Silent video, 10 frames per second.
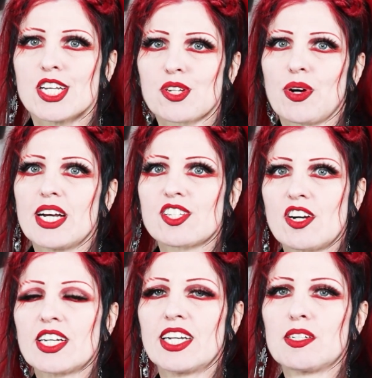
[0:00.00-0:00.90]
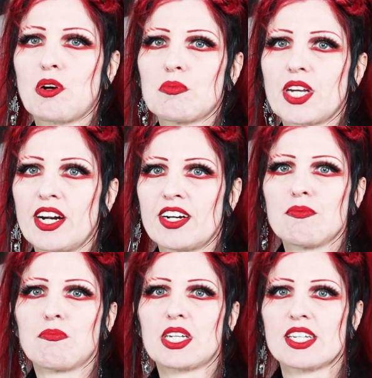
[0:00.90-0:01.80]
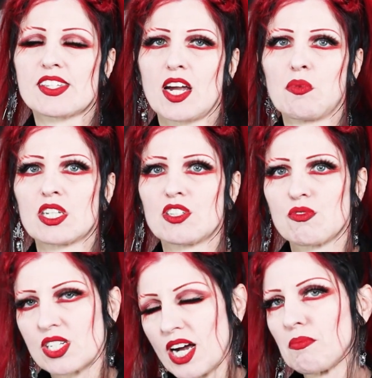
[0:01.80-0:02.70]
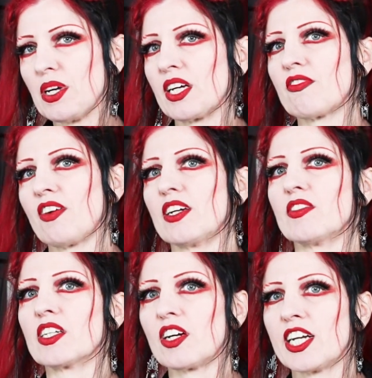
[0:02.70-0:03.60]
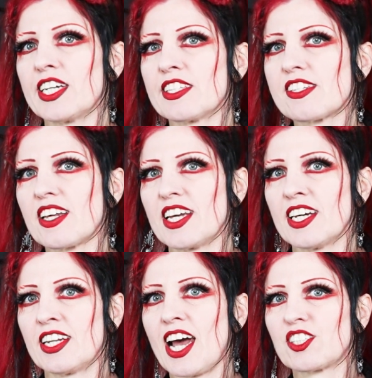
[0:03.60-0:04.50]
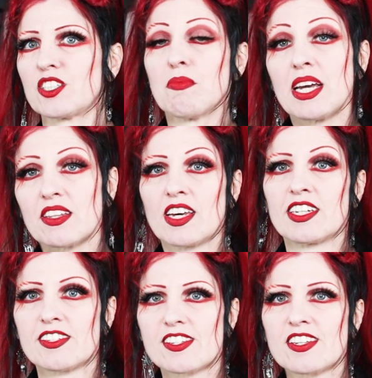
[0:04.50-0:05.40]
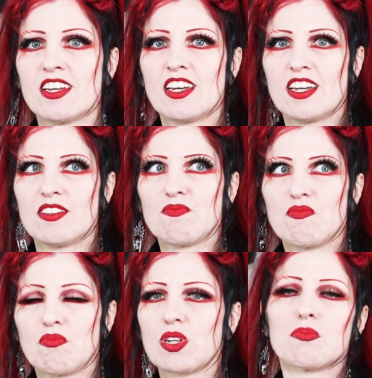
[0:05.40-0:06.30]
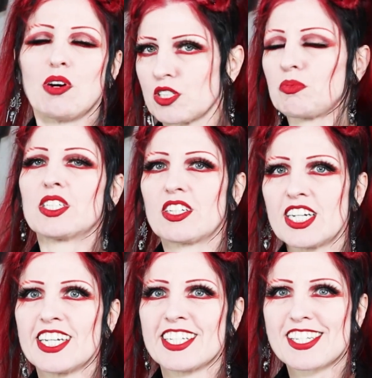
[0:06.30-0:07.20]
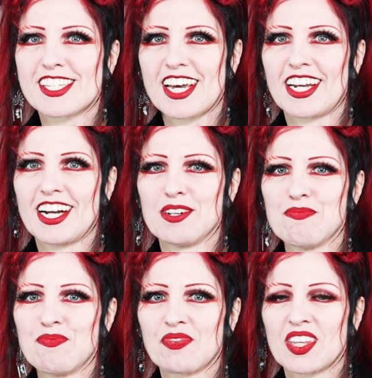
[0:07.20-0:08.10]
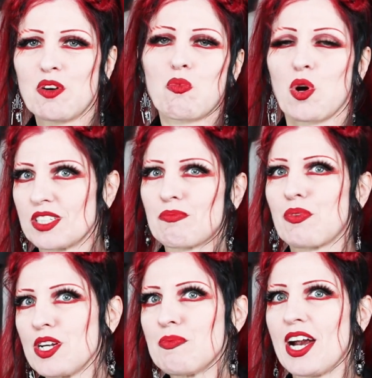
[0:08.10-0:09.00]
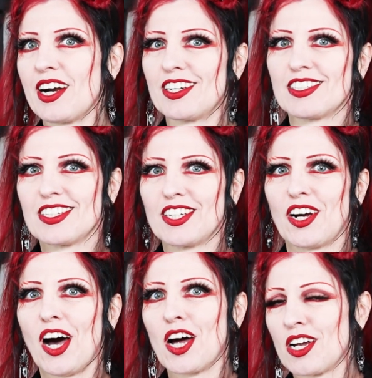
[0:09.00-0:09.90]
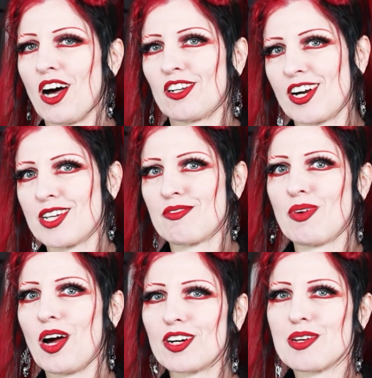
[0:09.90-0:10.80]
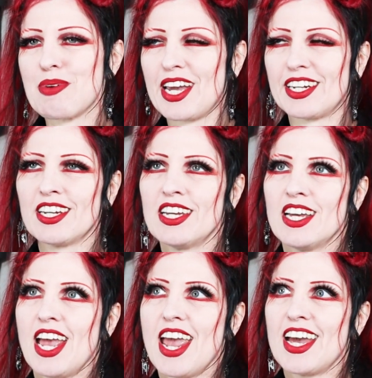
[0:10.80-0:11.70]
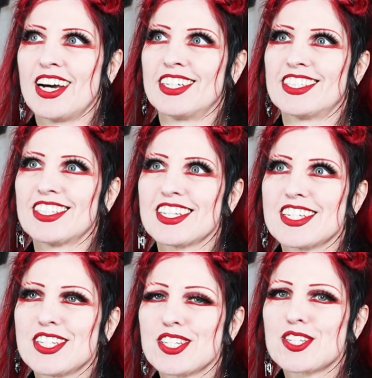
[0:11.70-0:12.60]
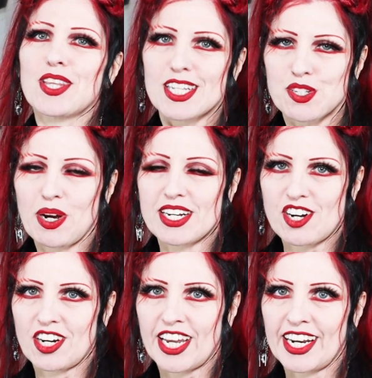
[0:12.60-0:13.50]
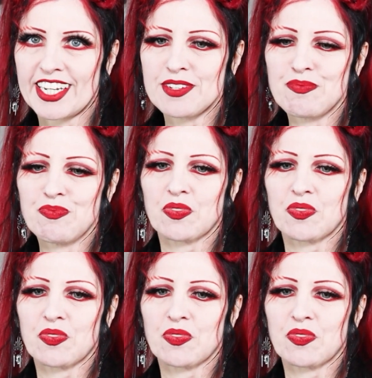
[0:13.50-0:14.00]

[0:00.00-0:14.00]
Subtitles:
So I started getting Purple Carrot because I wanted to stop being afraid of ingredients and actually make things with multiple ingredients that weren't prepared, you know, already made. And so that's why I started getting it.